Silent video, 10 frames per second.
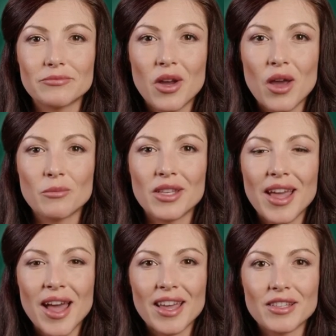
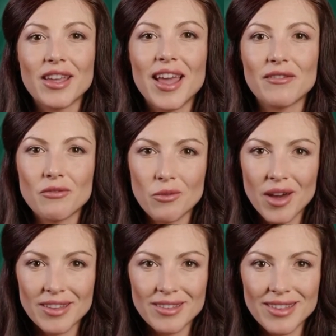CompTIA I T F
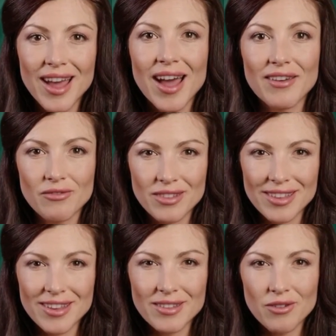plus, F
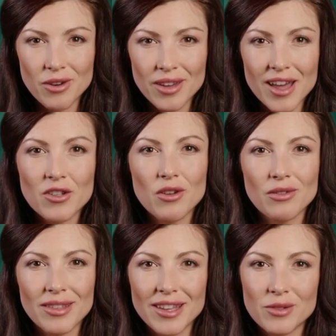C zero
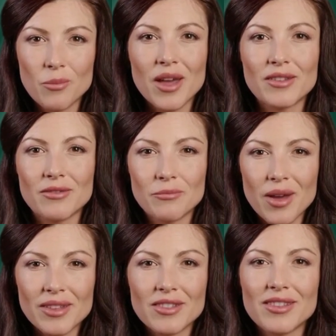U sixty-one,
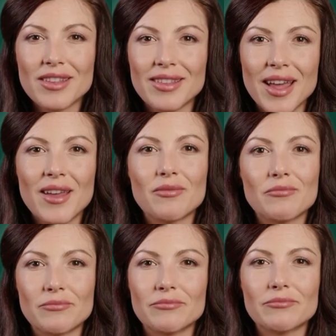Practice Exam.
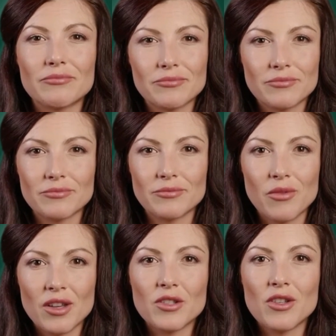
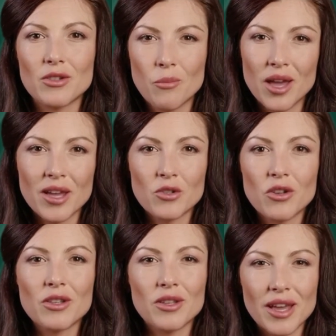Questions one
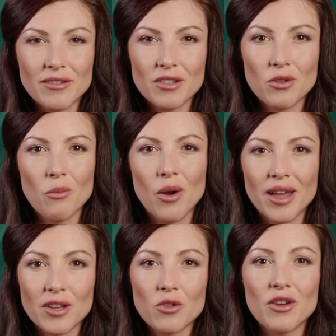hundred eleven through
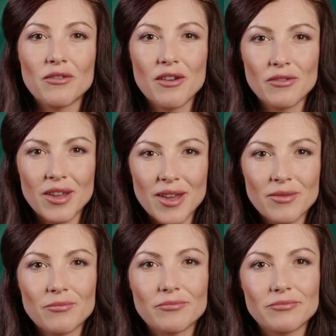one hundred fifteen.